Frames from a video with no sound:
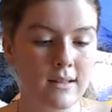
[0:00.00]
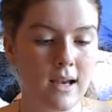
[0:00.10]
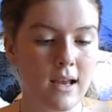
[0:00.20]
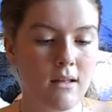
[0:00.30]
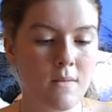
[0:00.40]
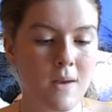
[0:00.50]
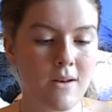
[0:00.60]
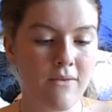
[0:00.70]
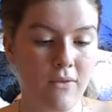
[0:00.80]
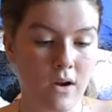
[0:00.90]

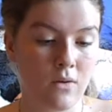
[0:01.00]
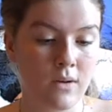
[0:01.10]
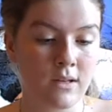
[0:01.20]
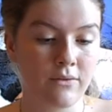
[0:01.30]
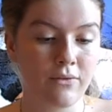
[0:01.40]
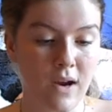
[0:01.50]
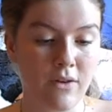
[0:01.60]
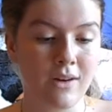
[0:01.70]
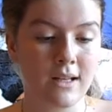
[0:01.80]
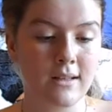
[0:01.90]
cyclamen
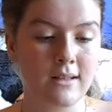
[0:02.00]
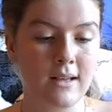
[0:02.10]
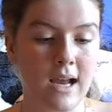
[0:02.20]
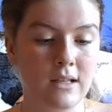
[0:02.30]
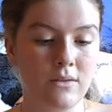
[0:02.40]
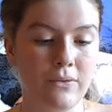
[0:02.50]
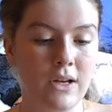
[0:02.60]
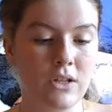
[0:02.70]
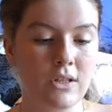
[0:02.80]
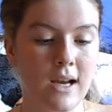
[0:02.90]
fragrance as
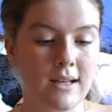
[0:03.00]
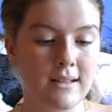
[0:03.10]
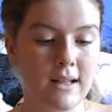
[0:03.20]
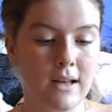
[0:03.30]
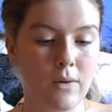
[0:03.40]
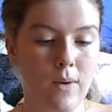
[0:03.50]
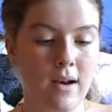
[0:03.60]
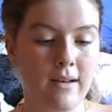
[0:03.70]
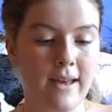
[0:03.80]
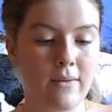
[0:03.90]
fresh as clear
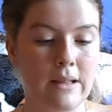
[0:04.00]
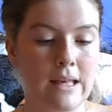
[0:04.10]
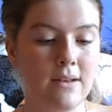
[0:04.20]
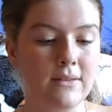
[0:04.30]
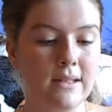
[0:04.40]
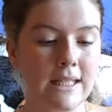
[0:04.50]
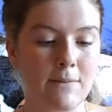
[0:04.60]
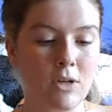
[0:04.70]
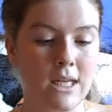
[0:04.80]
water that relieves the summer